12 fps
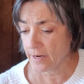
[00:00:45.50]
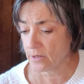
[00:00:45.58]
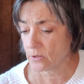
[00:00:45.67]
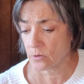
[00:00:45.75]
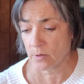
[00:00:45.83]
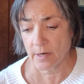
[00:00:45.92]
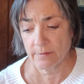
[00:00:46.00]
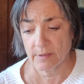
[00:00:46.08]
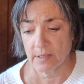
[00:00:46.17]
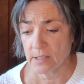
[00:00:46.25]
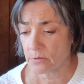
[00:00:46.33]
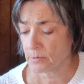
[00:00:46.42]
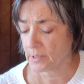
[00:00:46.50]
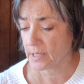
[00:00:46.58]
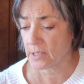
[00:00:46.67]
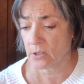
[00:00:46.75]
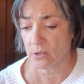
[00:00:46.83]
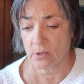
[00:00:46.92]
They're driving this
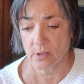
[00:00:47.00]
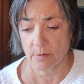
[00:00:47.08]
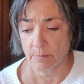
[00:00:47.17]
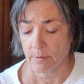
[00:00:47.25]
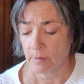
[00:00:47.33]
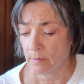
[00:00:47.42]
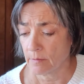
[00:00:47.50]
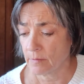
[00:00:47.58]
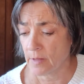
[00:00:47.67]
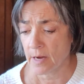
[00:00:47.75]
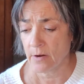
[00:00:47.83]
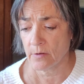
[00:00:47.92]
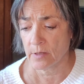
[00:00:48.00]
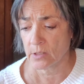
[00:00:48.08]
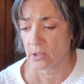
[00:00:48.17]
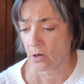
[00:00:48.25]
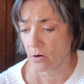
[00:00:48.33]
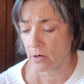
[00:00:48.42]
relationship. They are
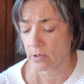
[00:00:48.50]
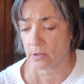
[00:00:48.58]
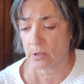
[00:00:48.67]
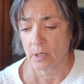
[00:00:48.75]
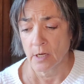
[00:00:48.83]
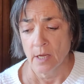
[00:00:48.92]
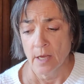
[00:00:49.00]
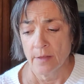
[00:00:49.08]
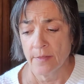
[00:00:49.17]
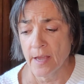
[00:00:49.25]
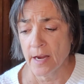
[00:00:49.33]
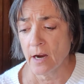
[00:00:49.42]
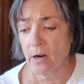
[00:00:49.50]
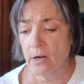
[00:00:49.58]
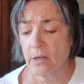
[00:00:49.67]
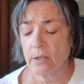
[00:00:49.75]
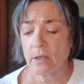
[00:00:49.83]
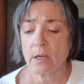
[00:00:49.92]
in charge. They
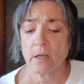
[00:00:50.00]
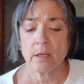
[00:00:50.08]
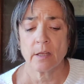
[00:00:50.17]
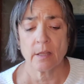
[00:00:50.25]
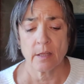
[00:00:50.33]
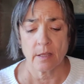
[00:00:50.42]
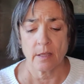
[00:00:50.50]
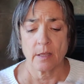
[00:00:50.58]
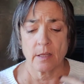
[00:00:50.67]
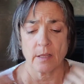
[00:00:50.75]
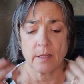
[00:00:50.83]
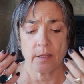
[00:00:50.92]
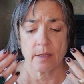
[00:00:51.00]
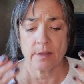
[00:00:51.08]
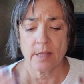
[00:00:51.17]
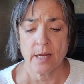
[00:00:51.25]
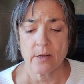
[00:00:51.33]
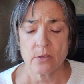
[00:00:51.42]
are
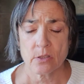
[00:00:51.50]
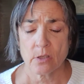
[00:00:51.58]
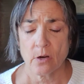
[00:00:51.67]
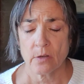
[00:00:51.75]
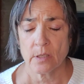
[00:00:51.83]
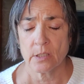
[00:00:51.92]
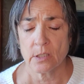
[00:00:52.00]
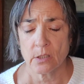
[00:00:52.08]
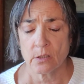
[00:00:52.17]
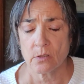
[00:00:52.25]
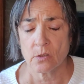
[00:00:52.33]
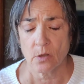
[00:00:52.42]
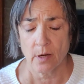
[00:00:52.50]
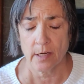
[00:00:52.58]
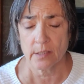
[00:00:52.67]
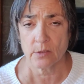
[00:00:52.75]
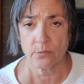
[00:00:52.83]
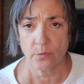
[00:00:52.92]
they are starting to
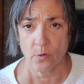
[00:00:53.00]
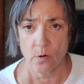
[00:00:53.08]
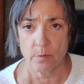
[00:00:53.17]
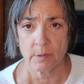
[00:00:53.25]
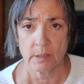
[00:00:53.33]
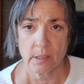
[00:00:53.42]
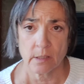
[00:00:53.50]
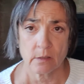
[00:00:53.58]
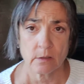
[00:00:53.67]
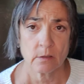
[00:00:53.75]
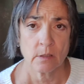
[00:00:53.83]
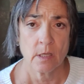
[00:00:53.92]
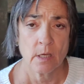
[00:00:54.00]
transform a little.